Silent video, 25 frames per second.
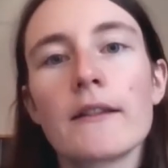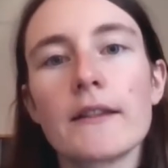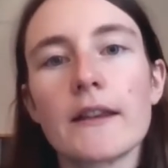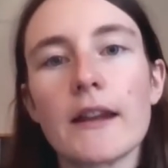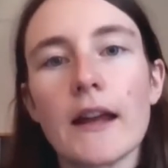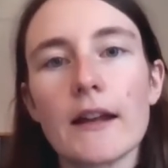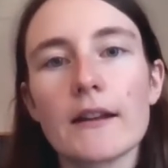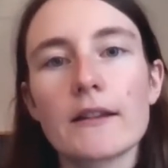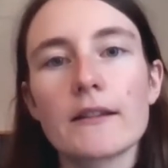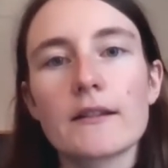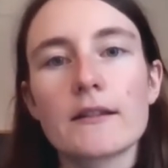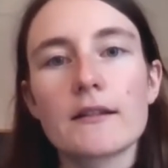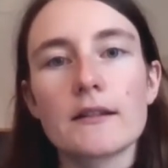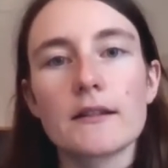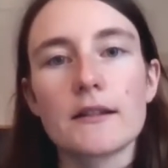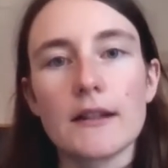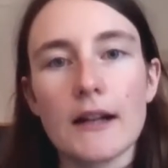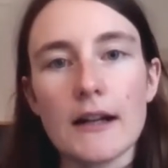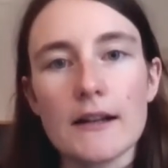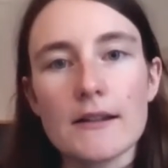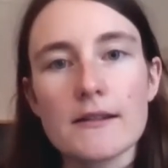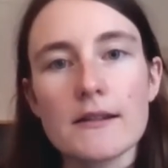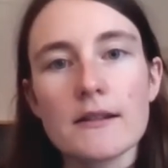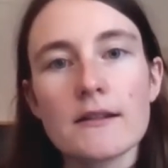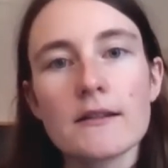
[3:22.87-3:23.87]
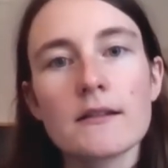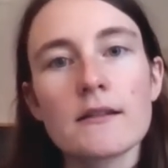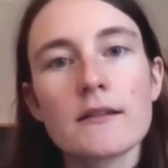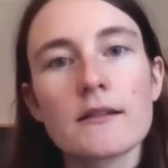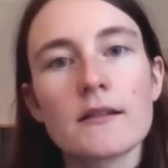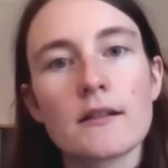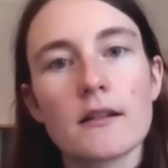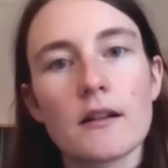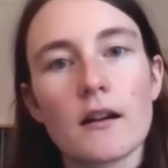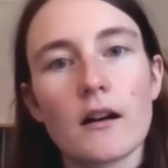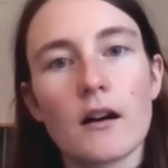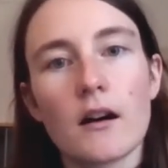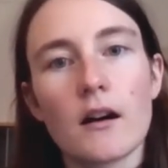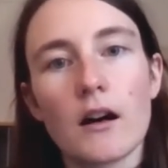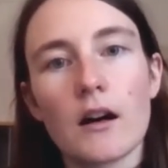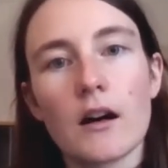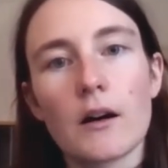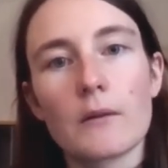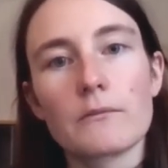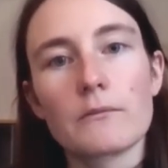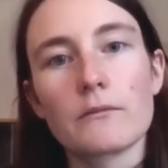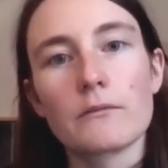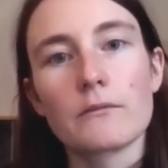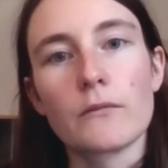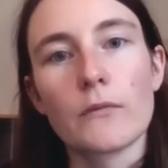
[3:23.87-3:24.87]
that doesn't
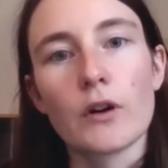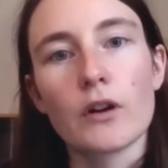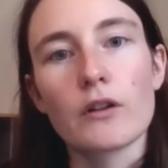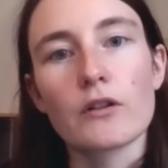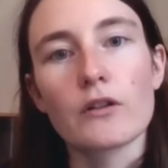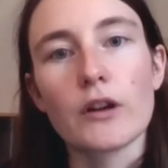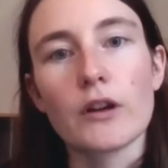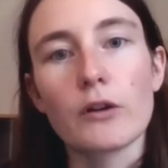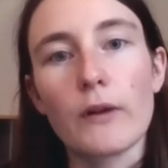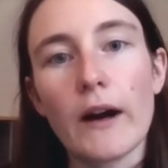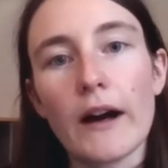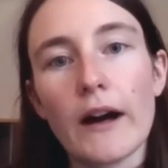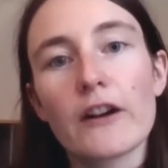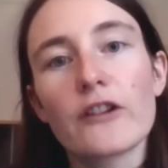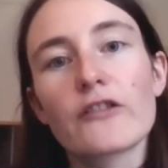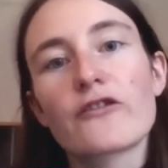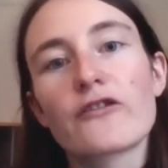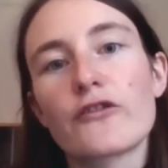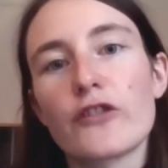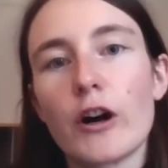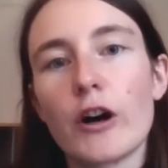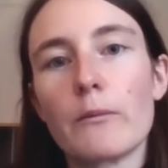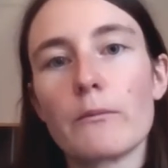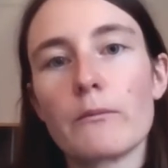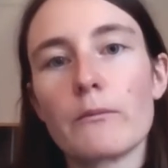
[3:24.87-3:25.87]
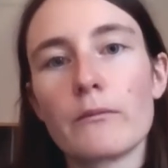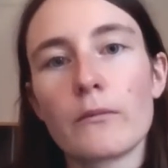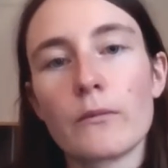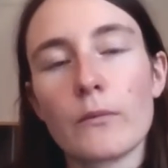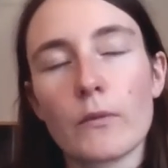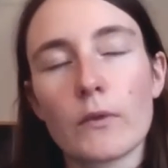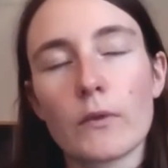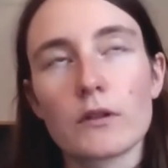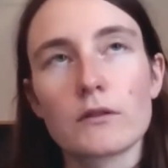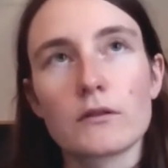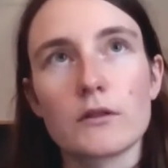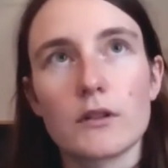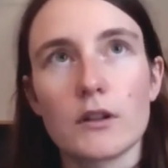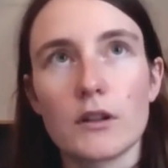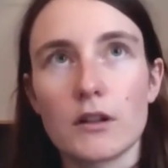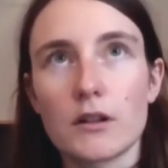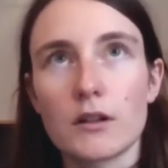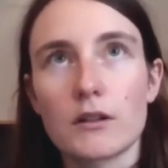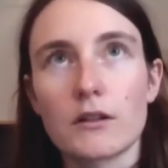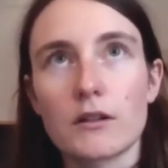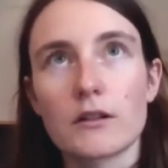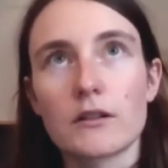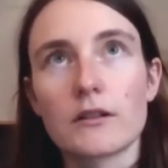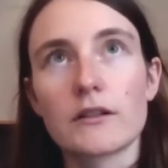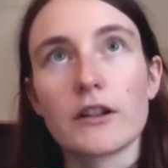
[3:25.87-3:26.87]
um, require from
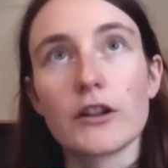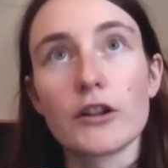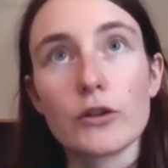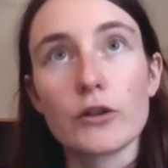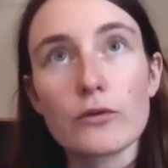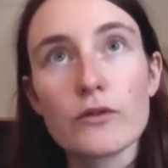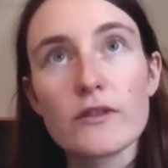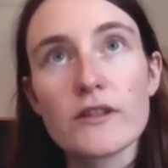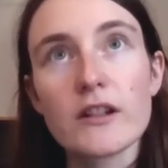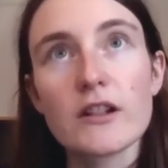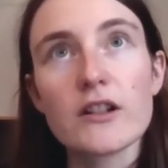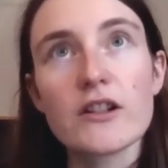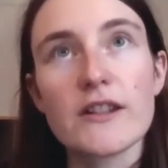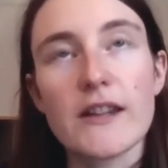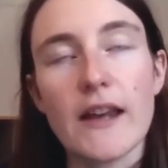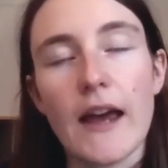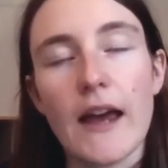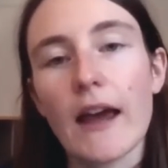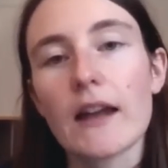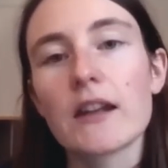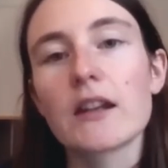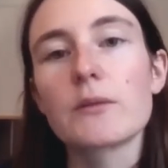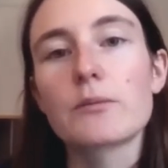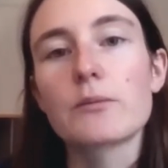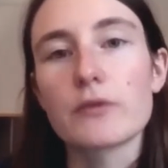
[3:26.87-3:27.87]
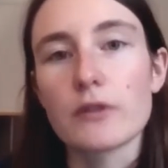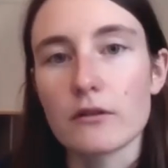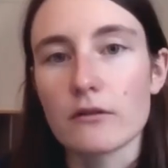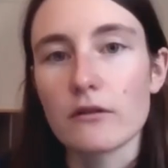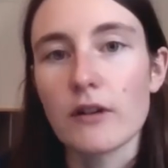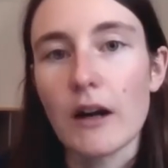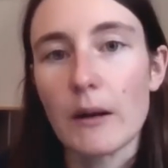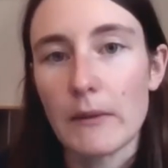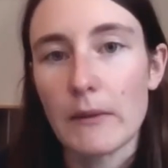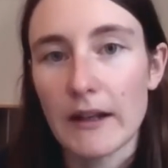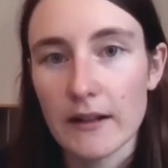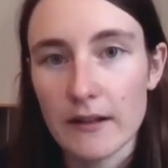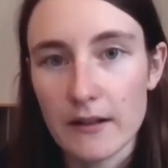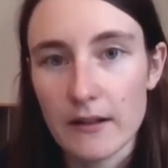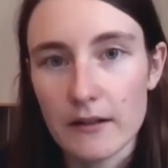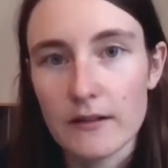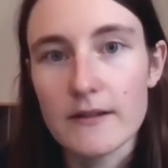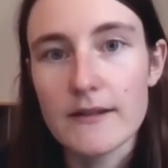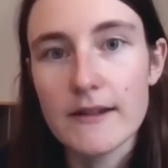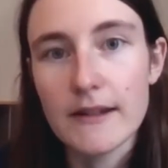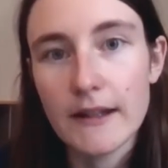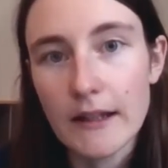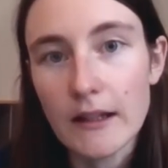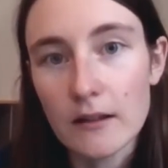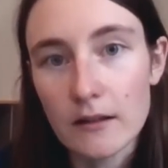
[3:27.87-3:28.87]
uh, the users any programming
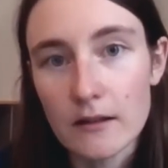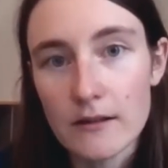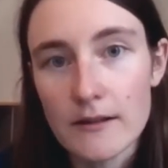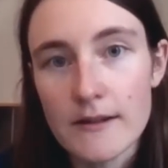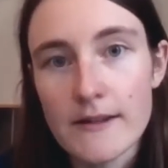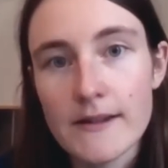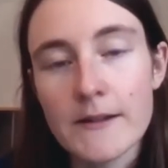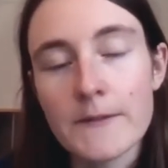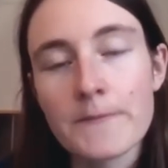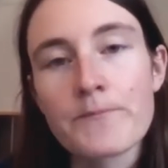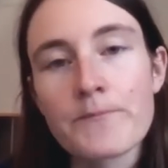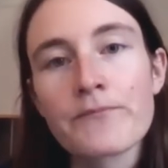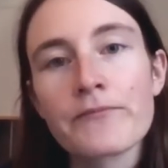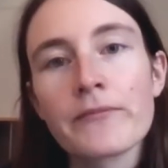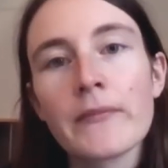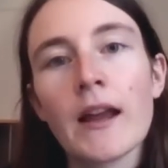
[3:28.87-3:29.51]
skills.